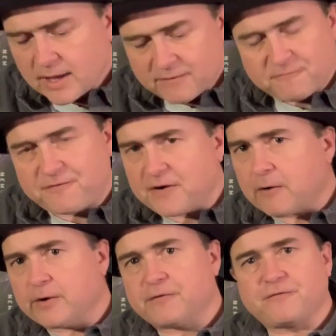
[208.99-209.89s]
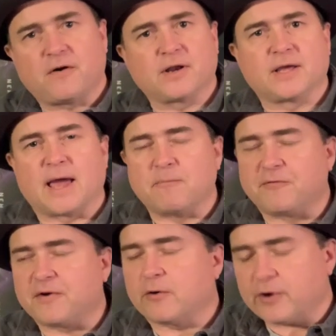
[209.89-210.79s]
Very fun game.
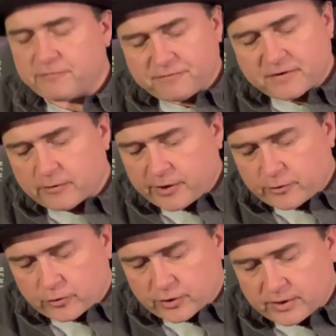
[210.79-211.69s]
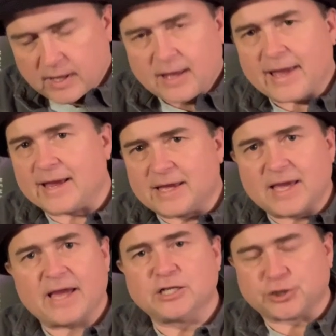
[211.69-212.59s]
Very, very good,
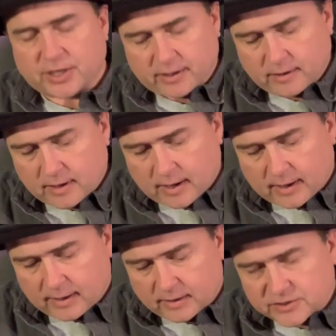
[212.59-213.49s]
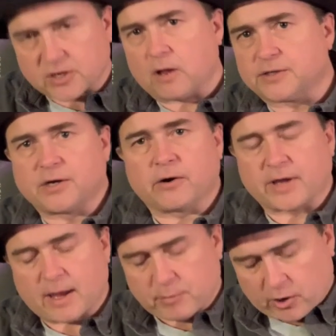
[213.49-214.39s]
engaging solitaire
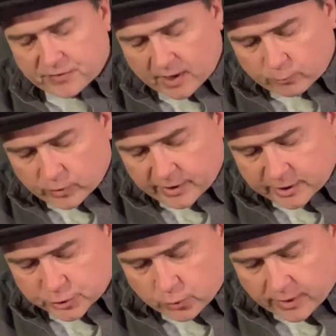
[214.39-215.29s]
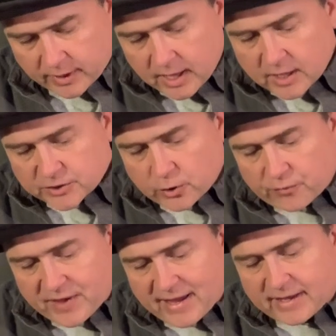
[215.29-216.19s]
game here that I really enjoyed. So that